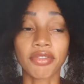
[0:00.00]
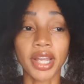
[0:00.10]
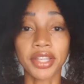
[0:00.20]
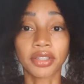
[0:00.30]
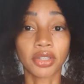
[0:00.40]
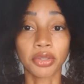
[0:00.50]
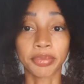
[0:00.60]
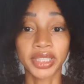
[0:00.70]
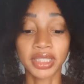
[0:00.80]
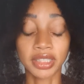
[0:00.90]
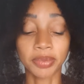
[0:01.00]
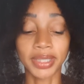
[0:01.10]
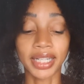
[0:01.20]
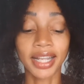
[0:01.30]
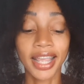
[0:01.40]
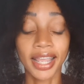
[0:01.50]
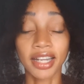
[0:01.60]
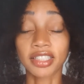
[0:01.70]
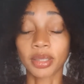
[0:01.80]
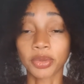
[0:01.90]
regular old business plan
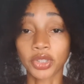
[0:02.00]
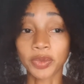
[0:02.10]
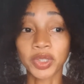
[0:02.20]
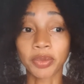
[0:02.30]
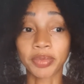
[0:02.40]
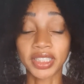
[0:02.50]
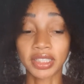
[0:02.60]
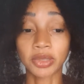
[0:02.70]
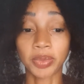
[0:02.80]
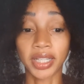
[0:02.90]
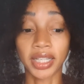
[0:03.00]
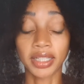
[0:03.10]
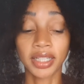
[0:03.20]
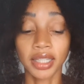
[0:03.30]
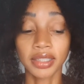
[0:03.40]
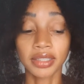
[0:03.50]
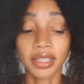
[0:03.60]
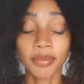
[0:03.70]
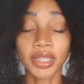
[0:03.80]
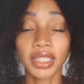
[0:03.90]
and a subscription business plan, it's
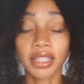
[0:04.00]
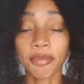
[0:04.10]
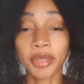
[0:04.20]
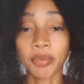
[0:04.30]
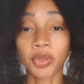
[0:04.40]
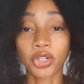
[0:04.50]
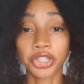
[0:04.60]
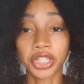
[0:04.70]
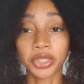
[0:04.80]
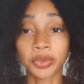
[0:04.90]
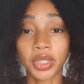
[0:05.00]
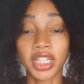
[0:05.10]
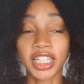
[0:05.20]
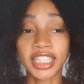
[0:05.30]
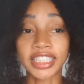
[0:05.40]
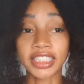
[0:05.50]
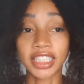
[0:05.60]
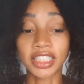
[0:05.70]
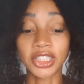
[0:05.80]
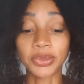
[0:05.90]
something that people are going to want to
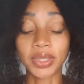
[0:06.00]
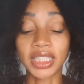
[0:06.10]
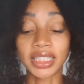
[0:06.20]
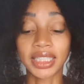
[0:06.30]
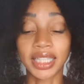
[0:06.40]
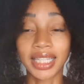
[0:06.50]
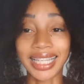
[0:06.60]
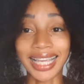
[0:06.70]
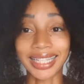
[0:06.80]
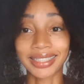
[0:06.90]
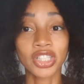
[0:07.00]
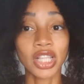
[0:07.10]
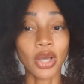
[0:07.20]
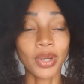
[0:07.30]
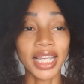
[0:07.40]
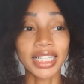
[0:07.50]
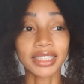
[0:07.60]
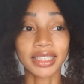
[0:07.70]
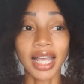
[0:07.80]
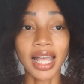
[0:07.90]
continually get. So
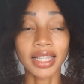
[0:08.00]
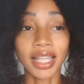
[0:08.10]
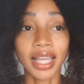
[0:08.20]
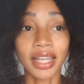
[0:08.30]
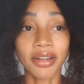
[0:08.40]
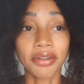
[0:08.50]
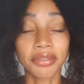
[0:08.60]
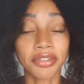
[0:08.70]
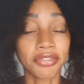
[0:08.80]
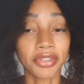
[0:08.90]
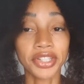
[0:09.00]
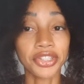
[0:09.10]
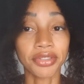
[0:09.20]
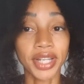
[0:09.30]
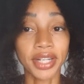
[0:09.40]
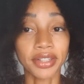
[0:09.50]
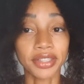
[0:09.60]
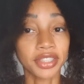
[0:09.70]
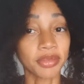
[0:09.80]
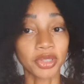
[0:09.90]
it's not like a
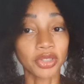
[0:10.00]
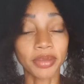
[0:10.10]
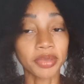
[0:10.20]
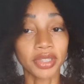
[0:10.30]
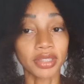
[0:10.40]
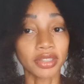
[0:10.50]
refrigerator subscription